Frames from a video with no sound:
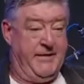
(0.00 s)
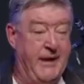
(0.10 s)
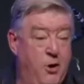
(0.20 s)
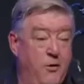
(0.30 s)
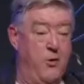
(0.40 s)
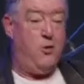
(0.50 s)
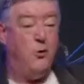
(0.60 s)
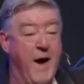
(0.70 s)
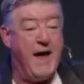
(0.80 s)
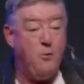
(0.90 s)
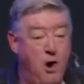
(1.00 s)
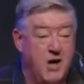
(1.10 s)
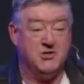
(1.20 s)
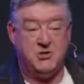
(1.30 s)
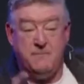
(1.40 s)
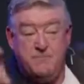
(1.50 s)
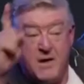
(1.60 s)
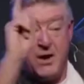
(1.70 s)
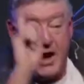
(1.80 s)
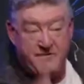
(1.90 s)
You know, the old way was,
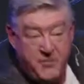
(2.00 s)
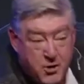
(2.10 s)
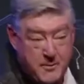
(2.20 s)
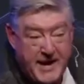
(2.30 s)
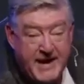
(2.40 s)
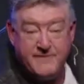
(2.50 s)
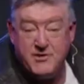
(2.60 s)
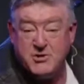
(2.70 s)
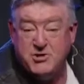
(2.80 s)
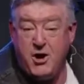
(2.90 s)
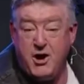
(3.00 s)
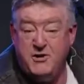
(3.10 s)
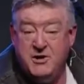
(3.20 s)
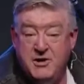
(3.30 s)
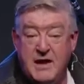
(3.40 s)
if your behavior's good,